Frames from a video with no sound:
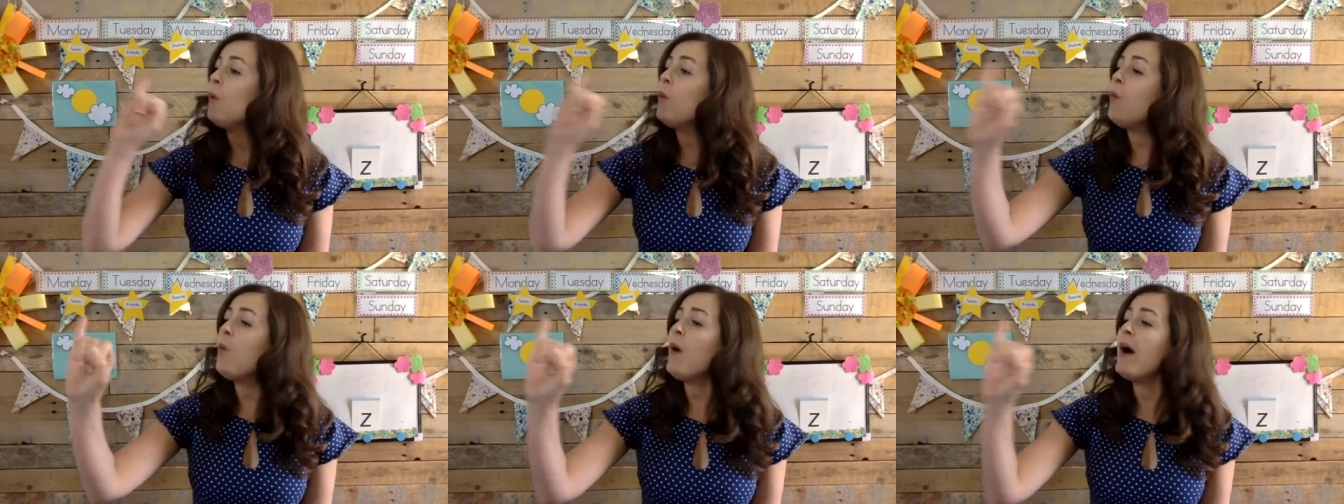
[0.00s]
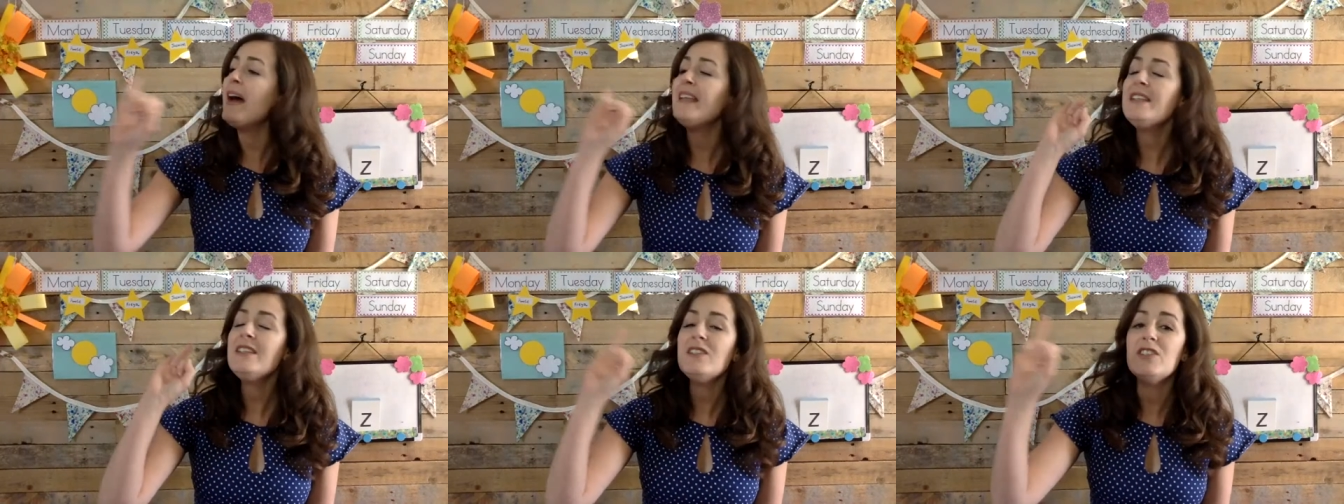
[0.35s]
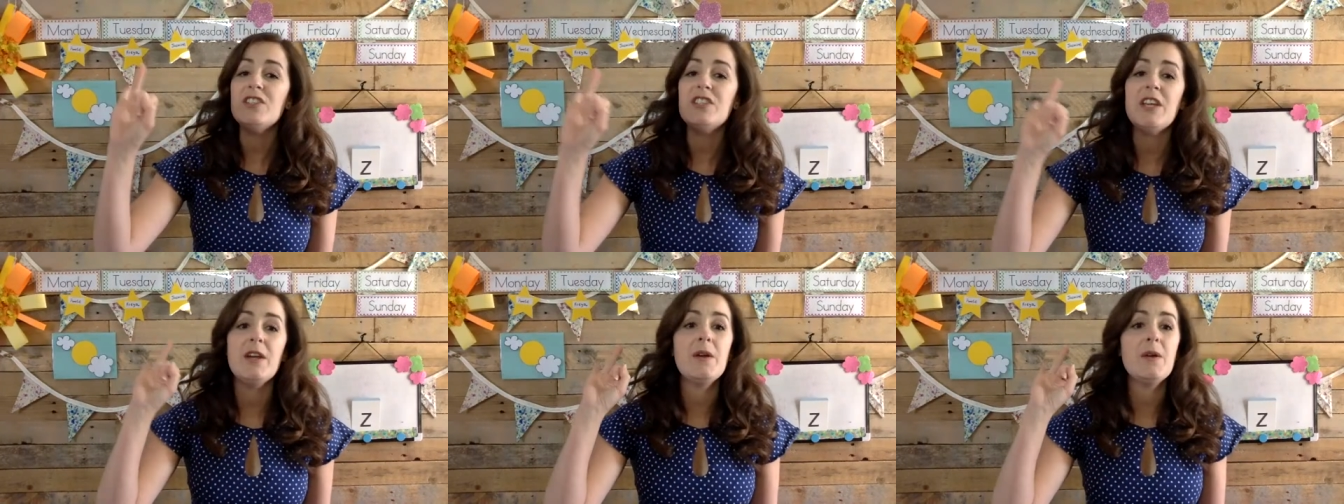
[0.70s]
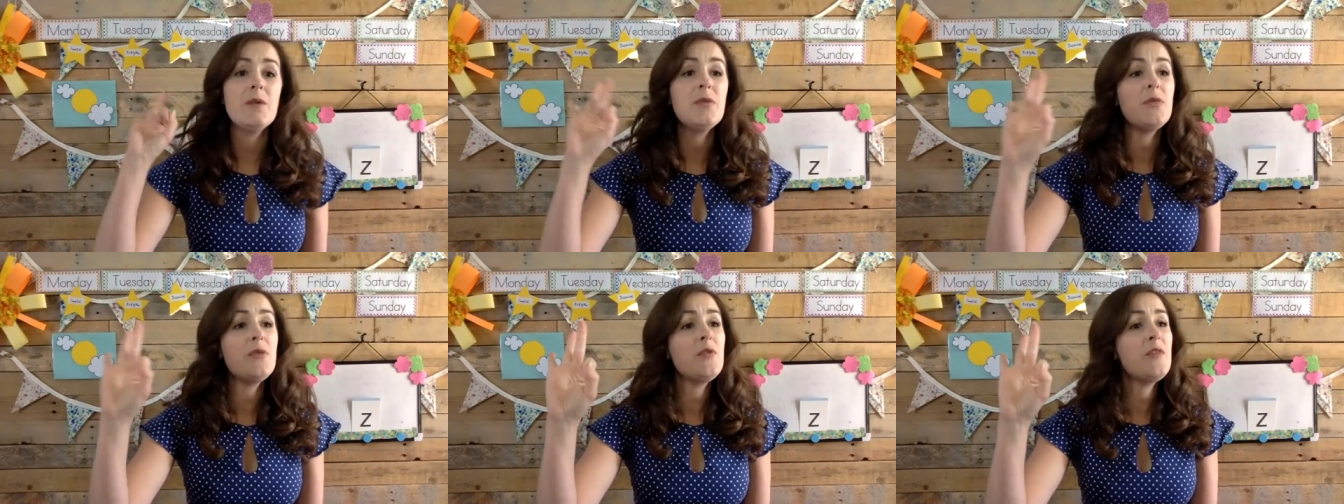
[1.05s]
One,
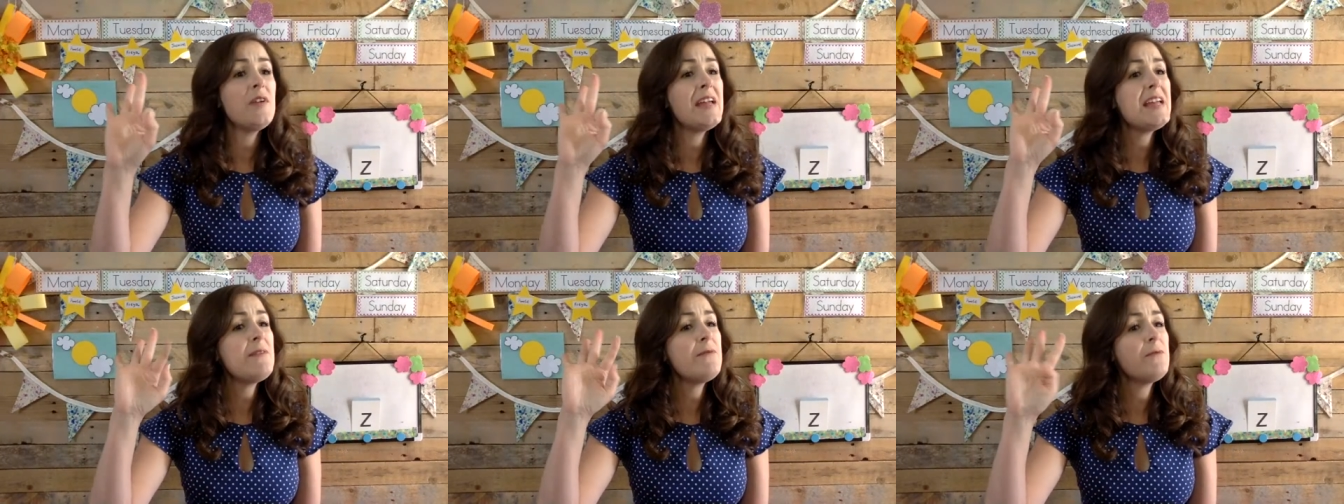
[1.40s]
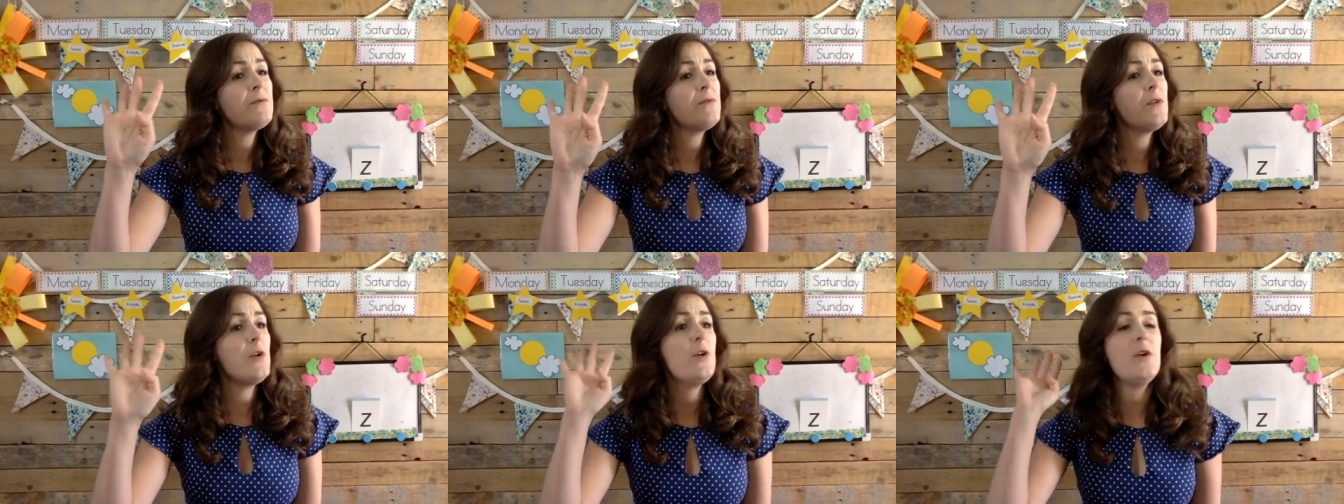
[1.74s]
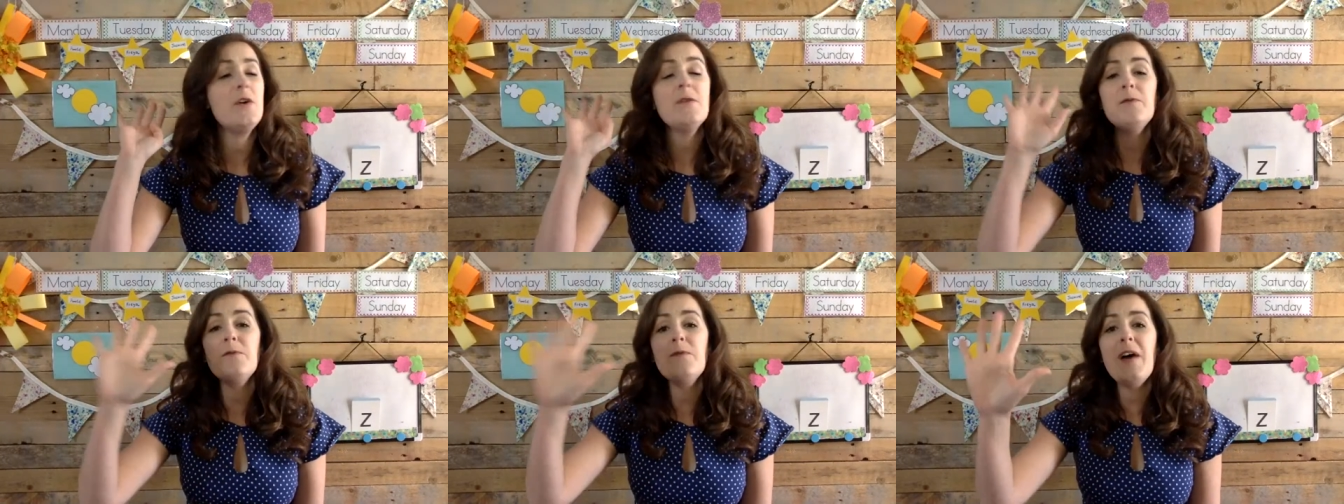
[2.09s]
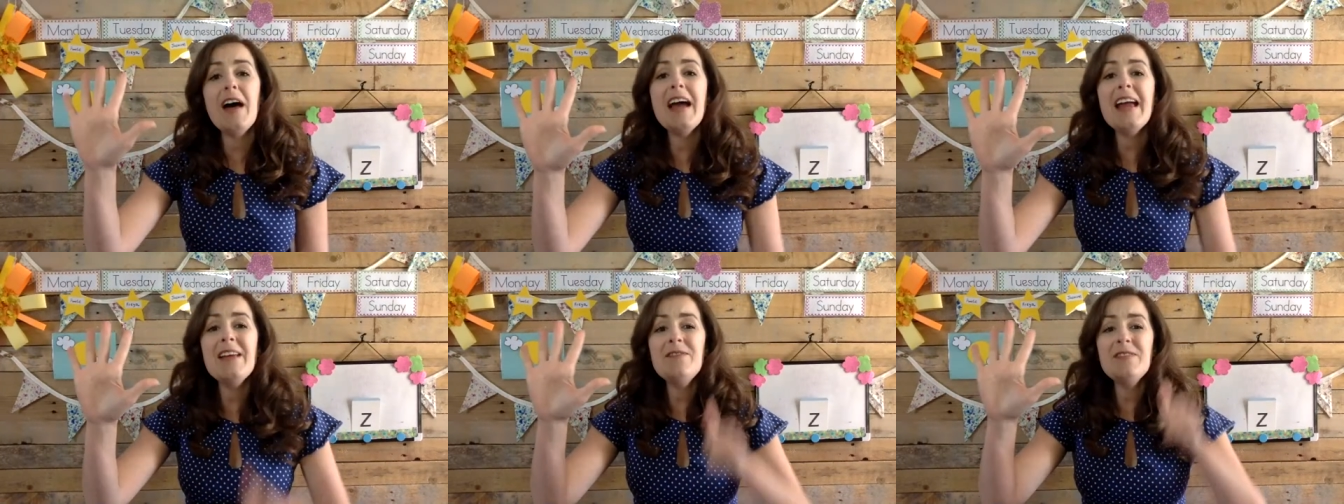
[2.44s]
two, three, four,
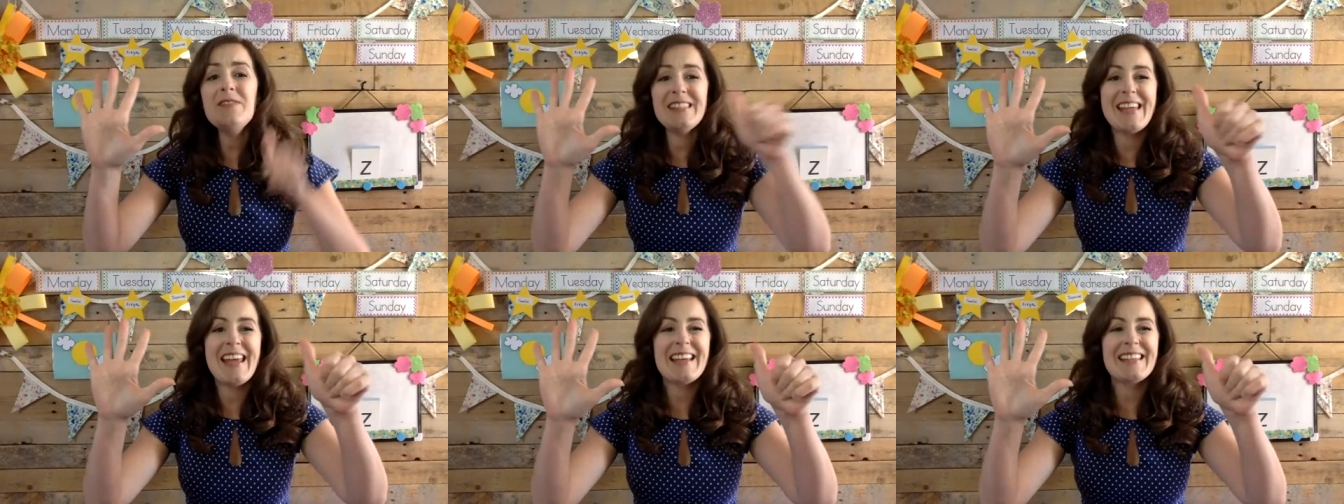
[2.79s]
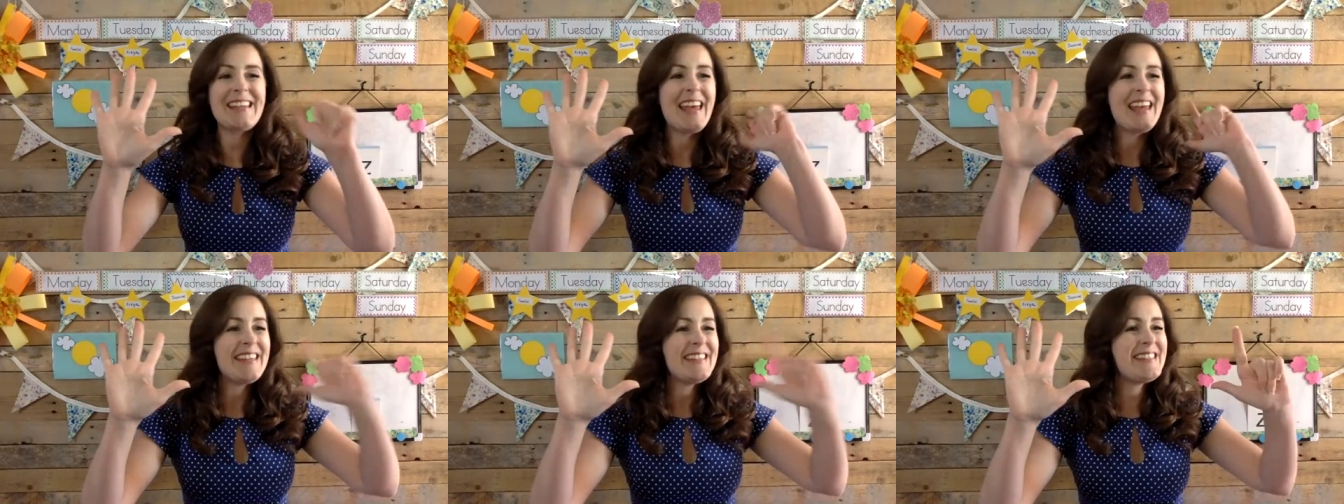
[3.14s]
five, six,